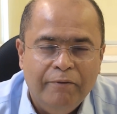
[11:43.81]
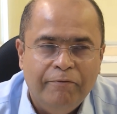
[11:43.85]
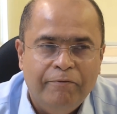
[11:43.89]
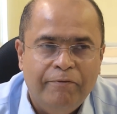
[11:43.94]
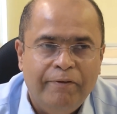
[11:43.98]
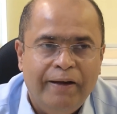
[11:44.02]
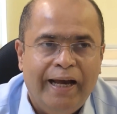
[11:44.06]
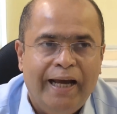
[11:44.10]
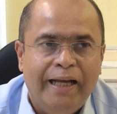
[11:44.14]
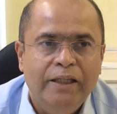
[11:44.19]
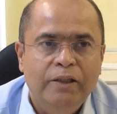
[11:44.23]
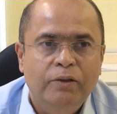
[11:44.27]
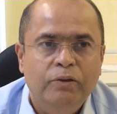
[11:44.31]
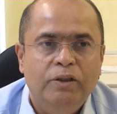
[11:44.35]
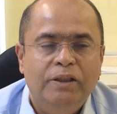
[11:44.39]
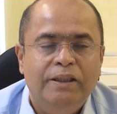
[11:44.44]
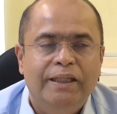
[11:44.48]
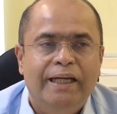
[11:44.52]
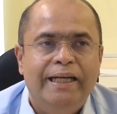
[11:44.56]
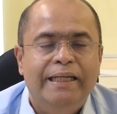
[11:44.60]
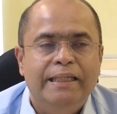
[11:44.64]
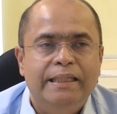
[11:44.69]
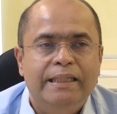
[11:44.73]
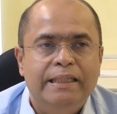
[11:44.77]
value
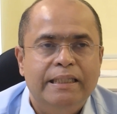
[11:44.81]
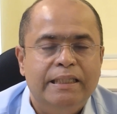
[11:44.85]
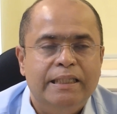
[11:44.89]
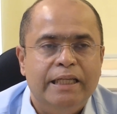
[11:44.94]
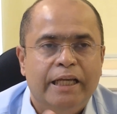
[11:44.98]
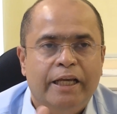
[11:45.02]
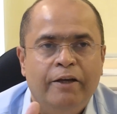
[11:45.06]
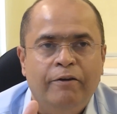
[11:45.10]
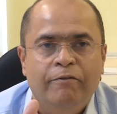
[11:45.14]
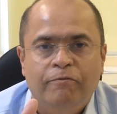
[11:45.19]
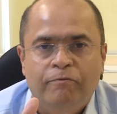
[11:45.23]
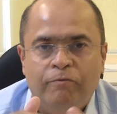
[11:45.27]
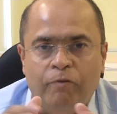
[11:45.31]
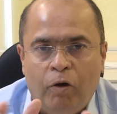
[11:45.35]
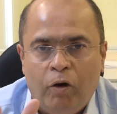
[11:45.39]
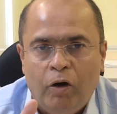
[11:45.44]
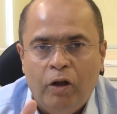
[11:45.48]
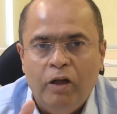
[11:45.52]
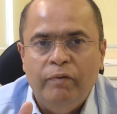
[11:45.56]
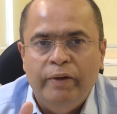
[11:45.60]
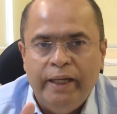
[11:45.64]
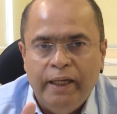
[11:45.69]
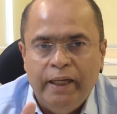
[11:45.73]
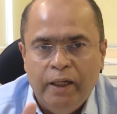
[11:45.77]
chain is
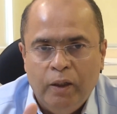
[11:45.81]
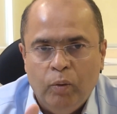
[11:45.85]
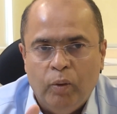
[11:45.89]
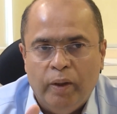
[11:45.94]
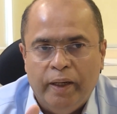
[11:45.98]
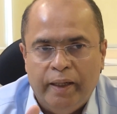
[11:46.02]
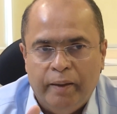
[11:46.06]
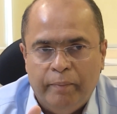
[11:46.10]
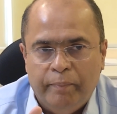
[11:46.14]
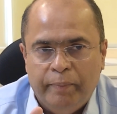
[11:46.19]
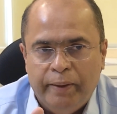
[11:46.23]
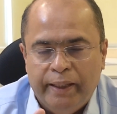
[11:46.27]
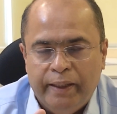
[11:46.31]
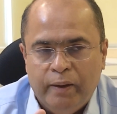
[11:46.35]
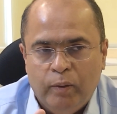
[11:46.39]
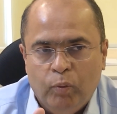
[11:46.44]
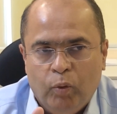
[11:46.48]
evolving quite a bit.